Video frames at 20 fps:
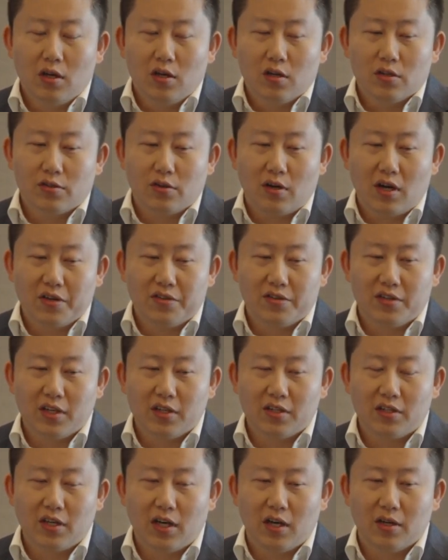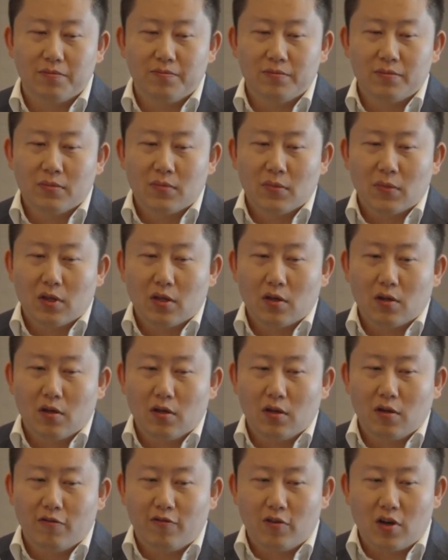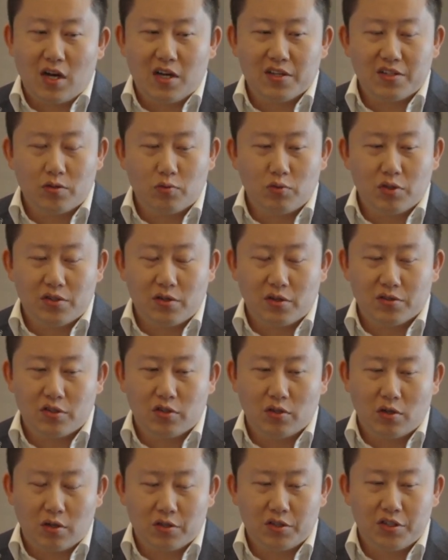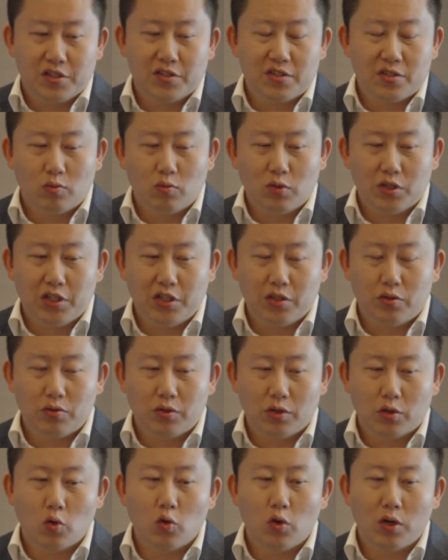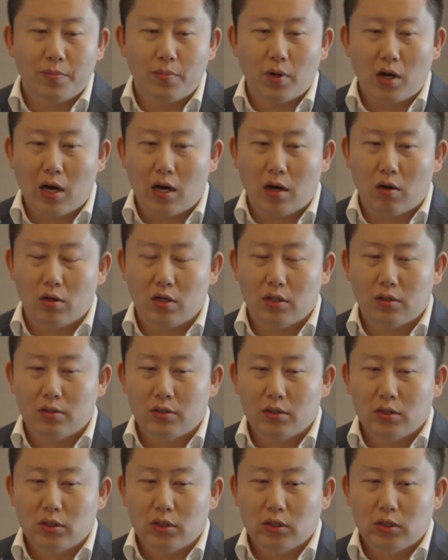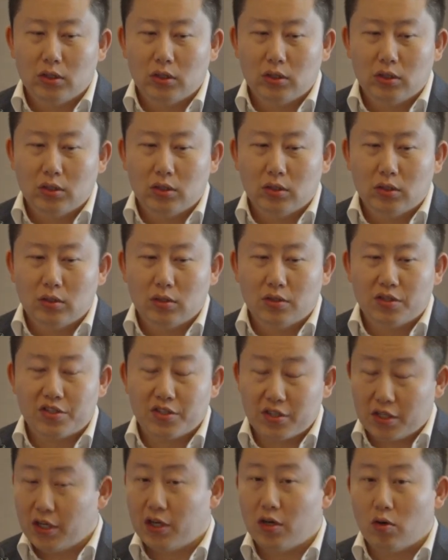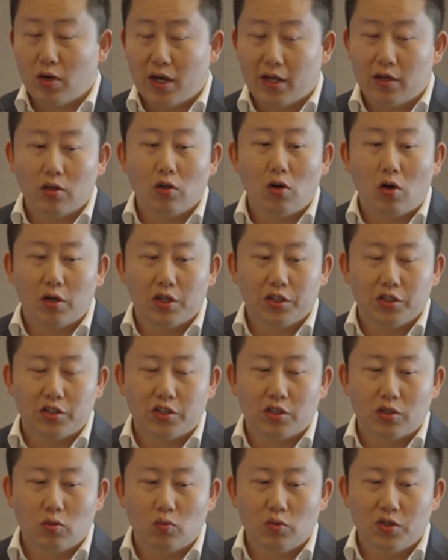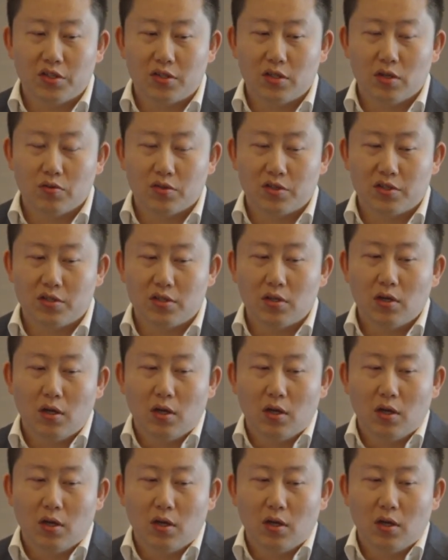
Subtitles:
So I think for us resource geologists, we need to equip our skill and knowledge with those